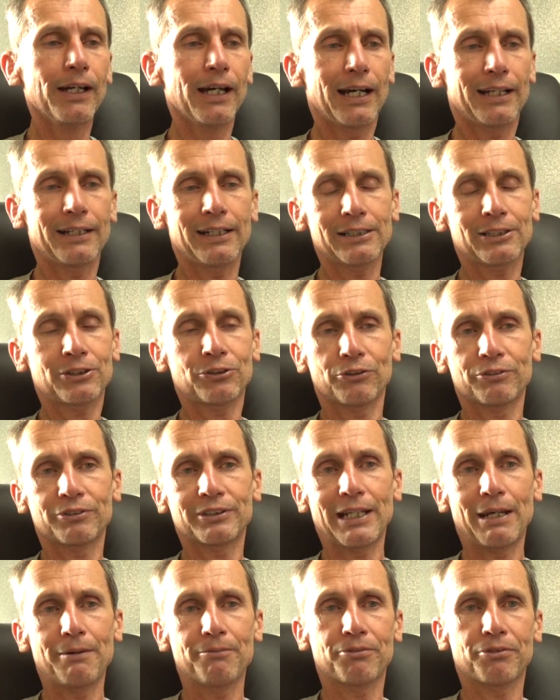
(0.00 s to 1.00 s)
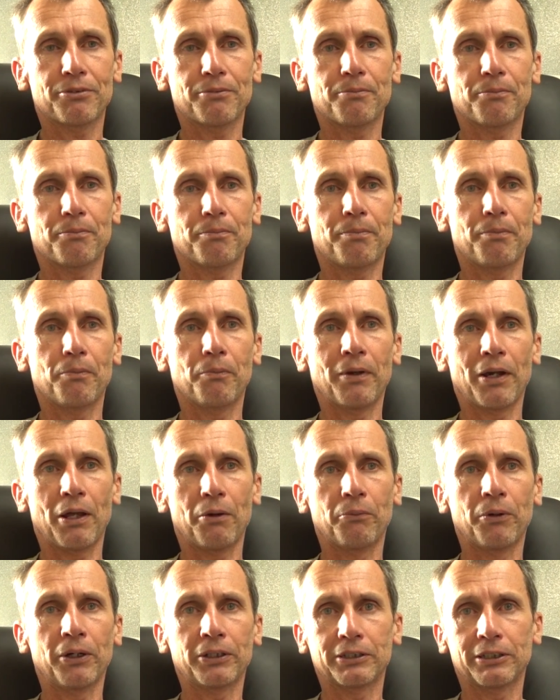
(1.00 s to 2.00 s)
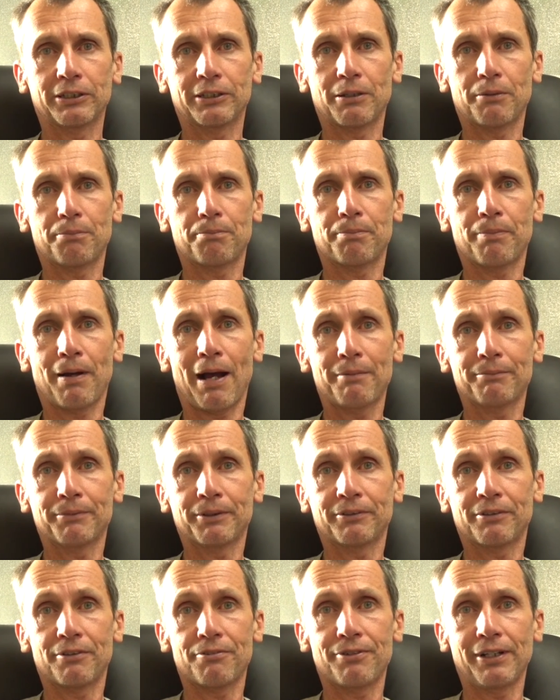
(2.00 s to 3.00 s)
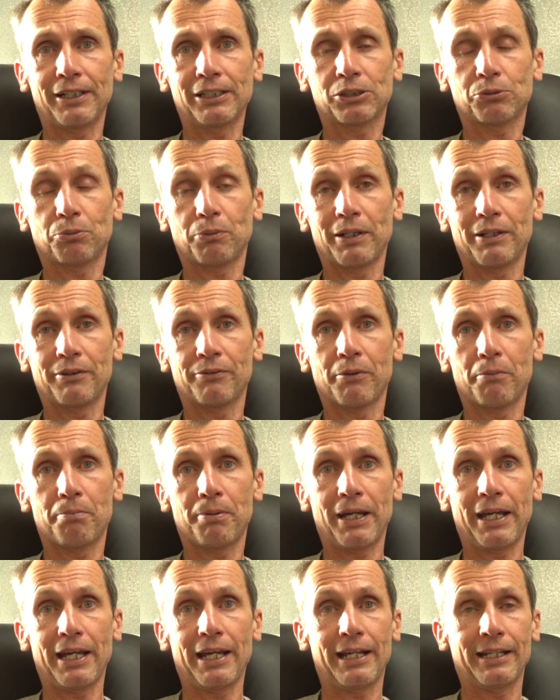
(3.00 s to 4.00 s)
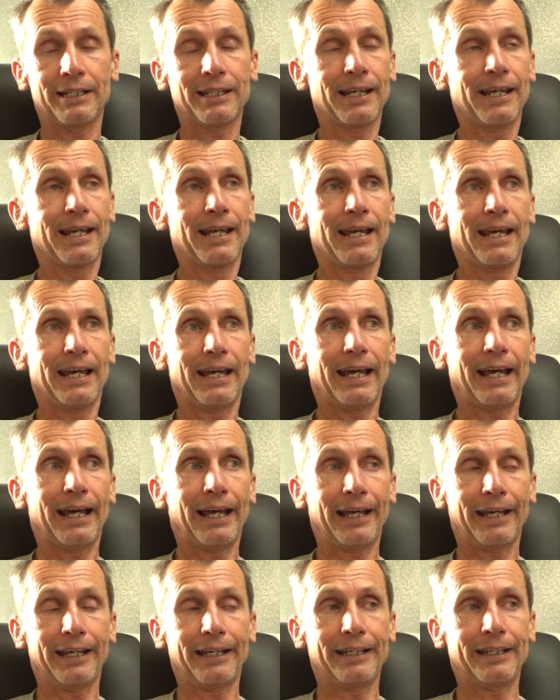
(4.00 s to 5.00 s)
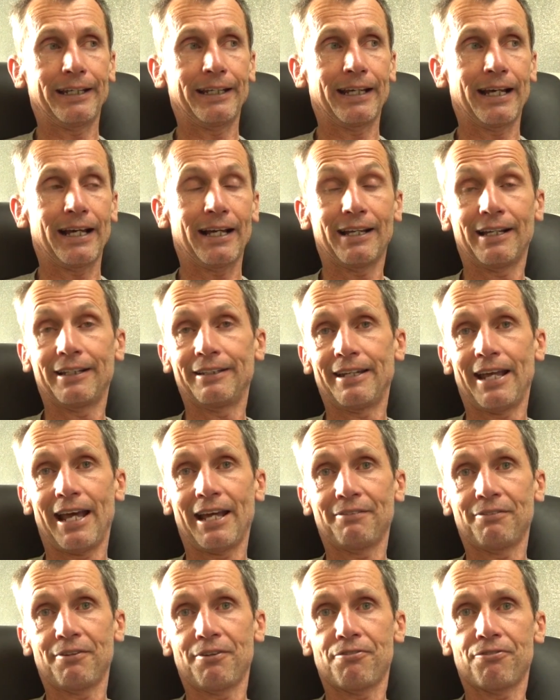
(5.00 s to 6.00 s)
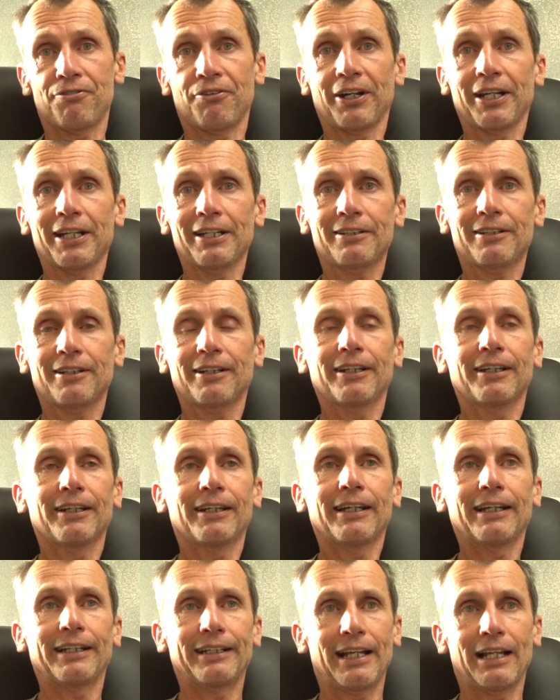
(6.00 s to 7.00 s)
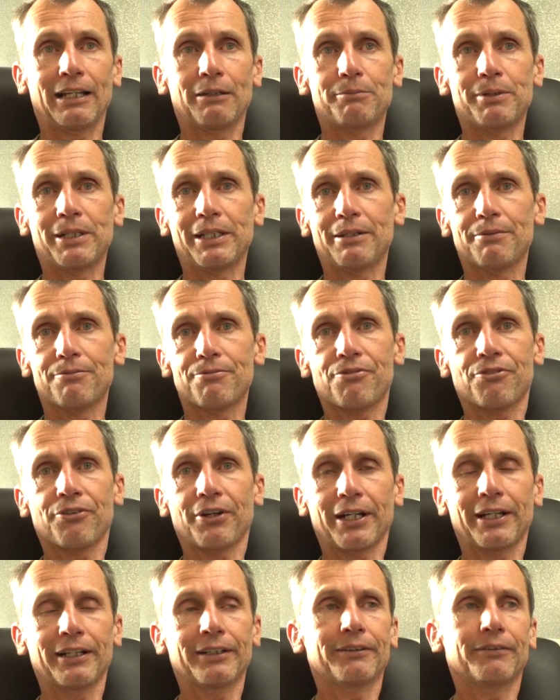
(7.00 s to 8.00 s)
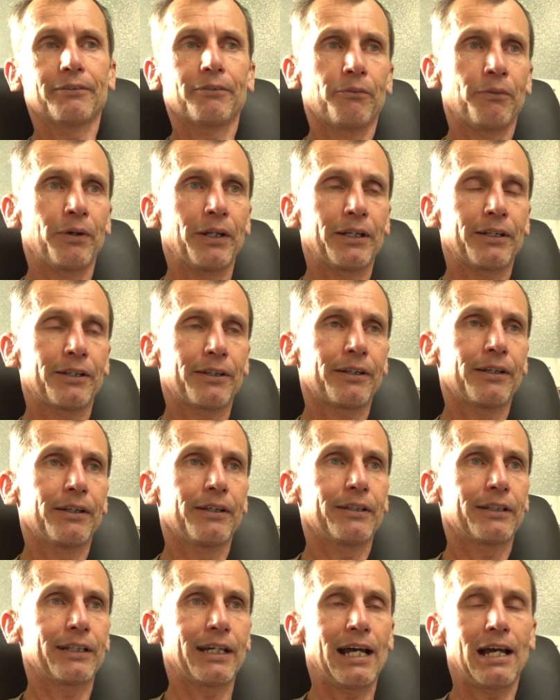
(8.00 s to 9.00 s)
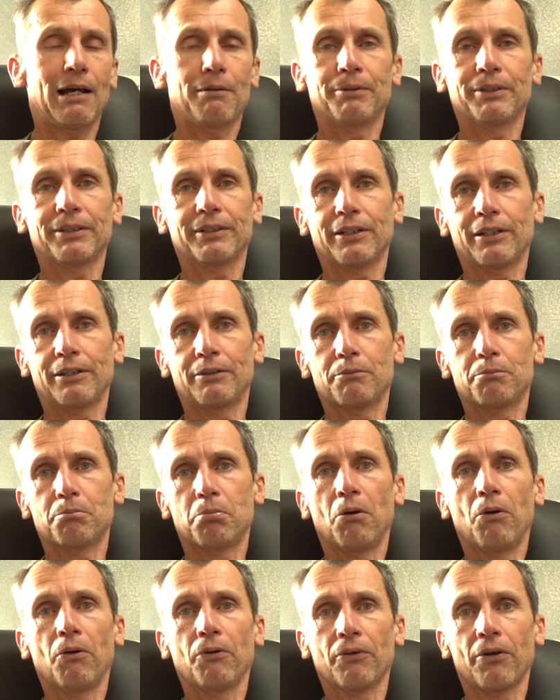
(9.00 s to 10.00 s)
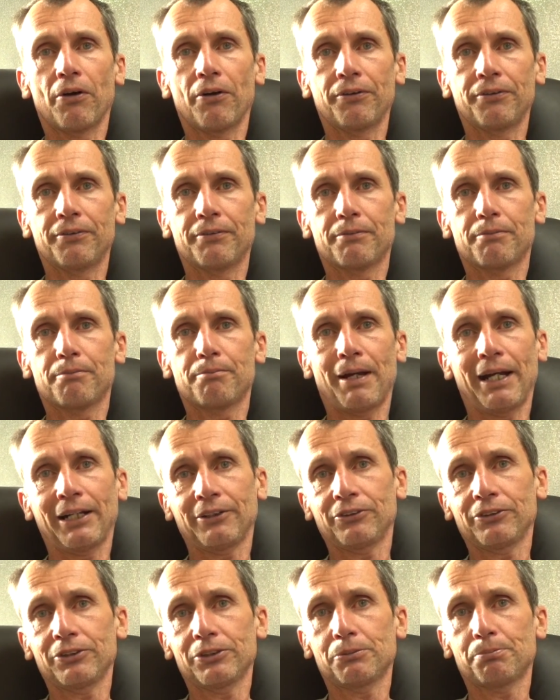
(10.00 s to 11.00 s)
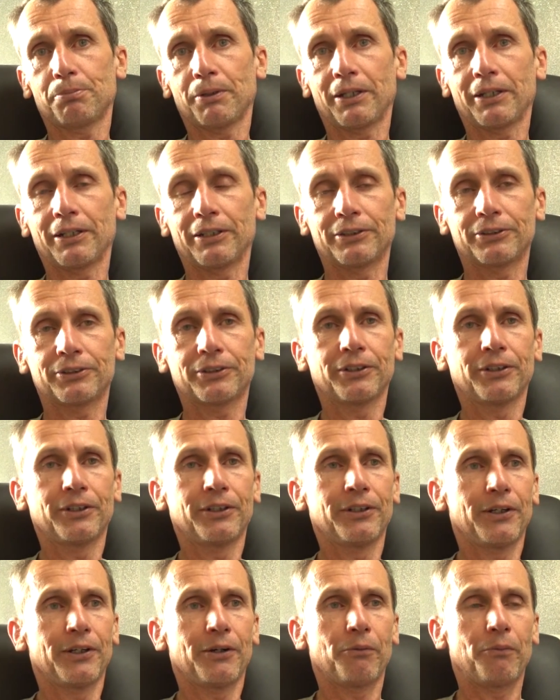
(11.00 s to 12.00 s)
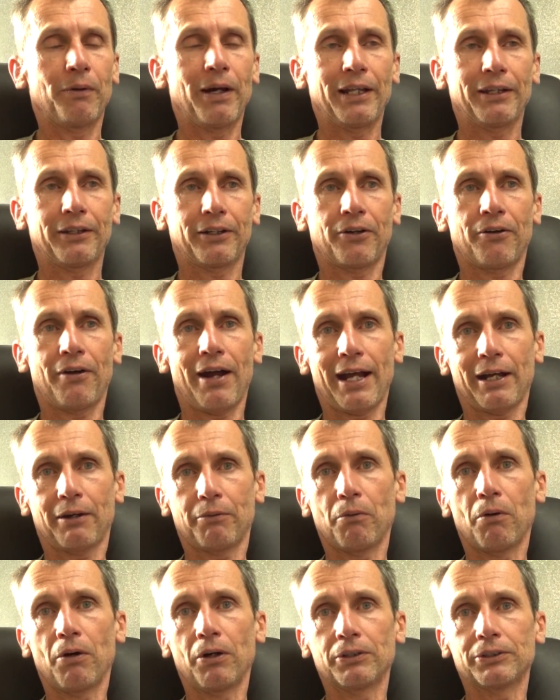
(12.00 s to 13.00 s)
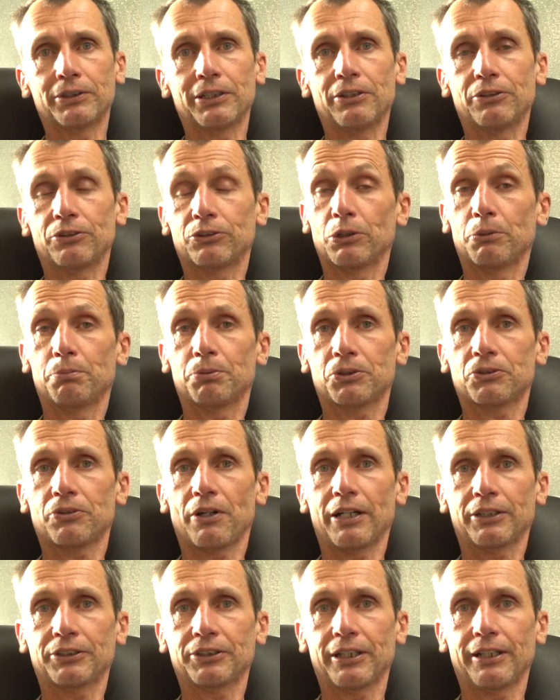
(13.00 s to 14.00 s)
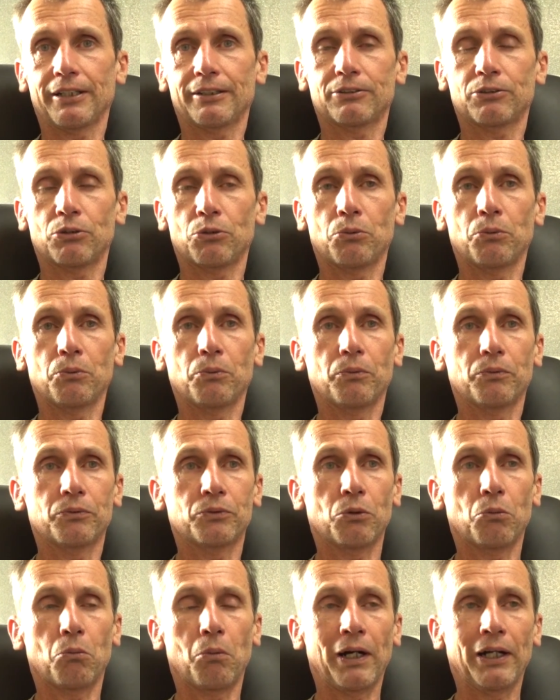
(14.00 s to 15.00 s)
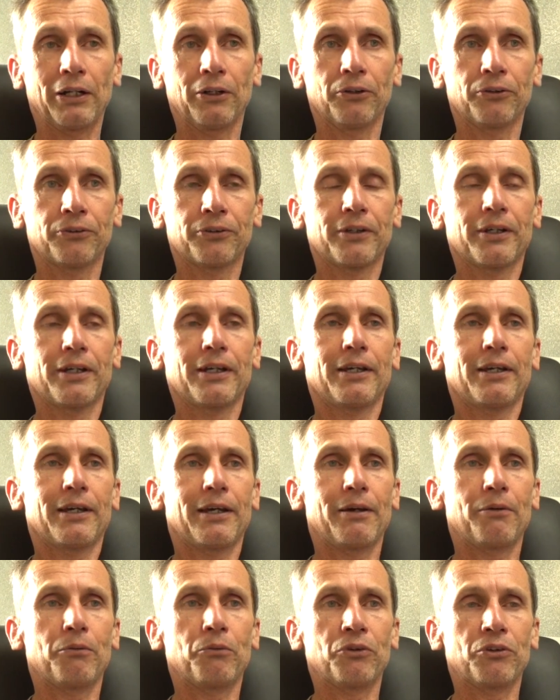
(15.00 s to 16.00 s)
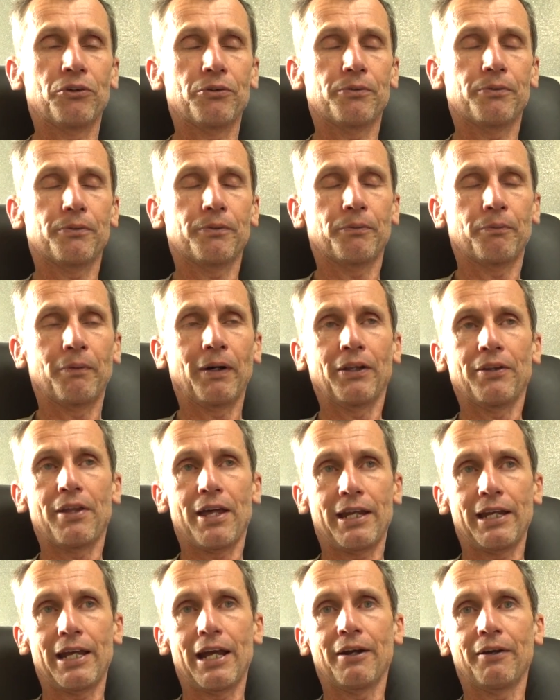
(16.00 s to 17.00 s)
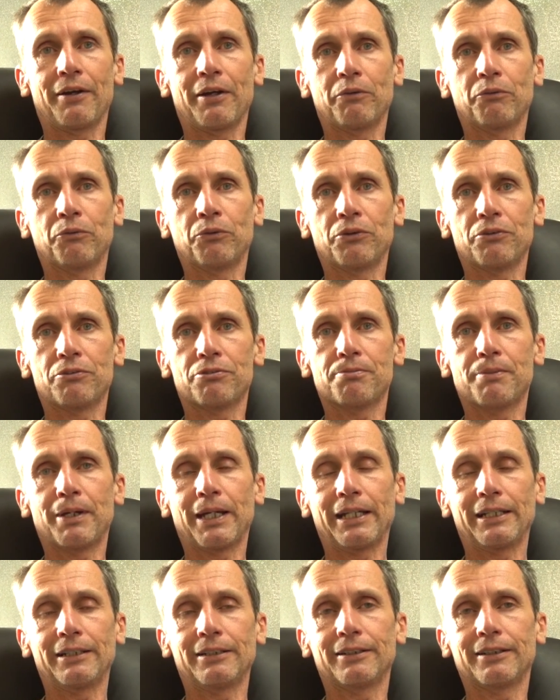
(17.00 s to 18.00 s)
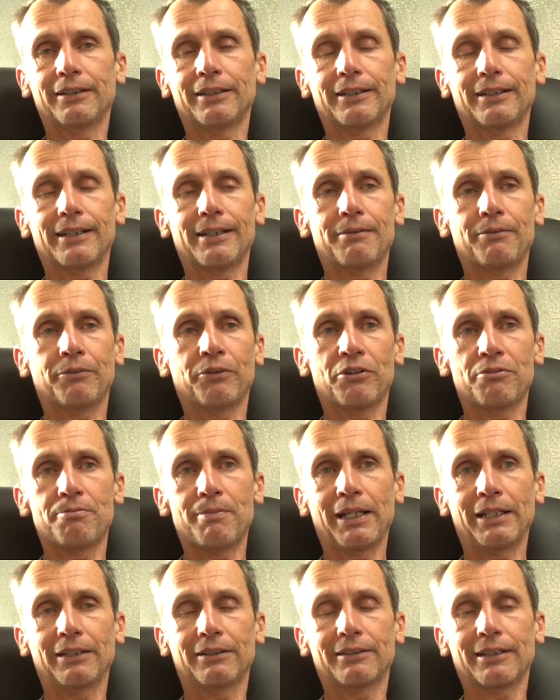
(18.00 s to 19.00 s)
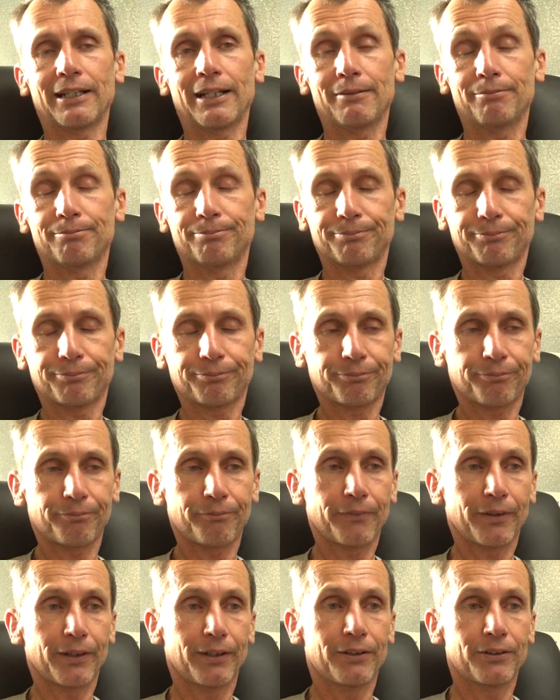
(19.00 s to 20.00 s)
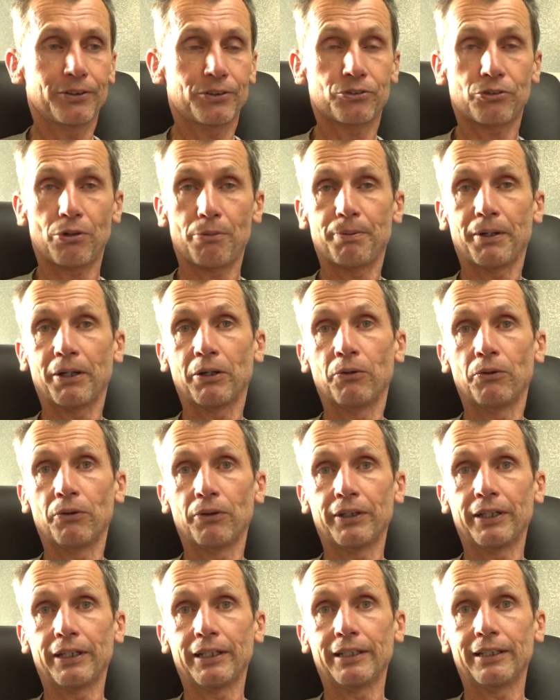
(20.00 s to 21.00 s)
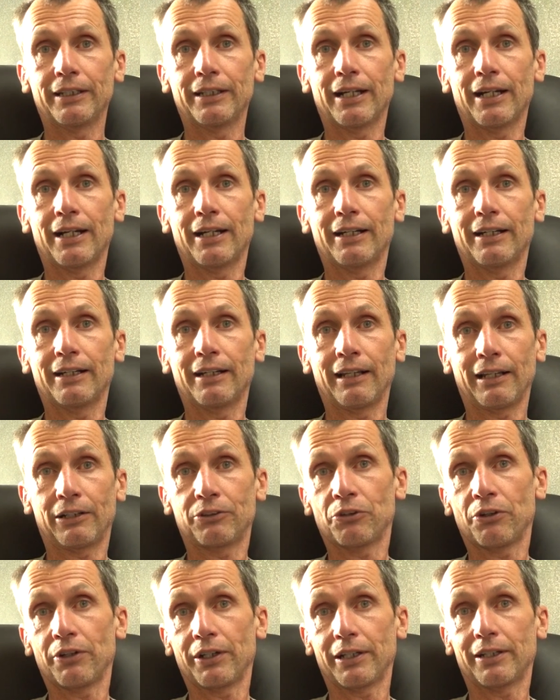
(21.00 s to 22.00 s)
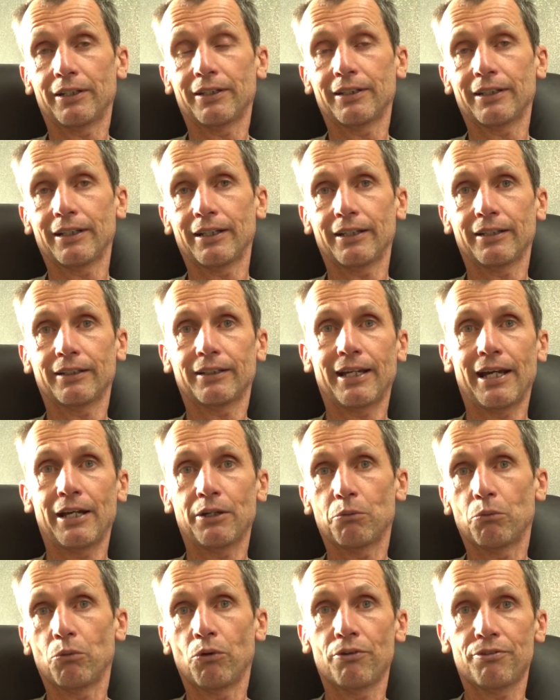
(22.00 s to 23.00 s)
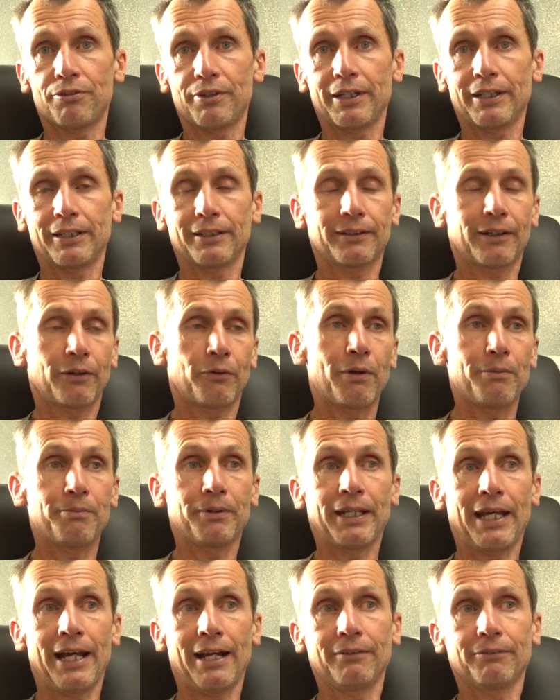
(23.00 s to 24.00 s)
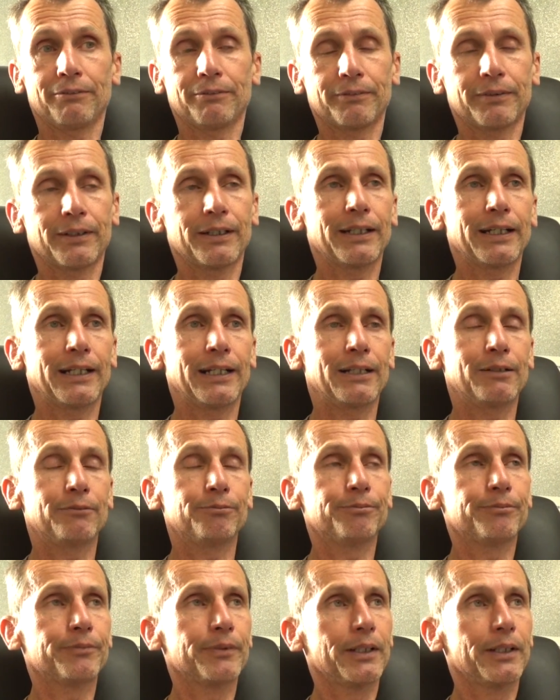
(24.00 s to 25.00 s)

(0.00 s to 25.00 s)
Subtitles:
that sort of stemmed from when I worked at the Department of Defence. We repaired a Navy frigate, an aluminium frigate with carbon and boron patches, because where the crack was in the superstructure to weld, that area, it would have meant stripping all the electronic counter warfare equipment out, and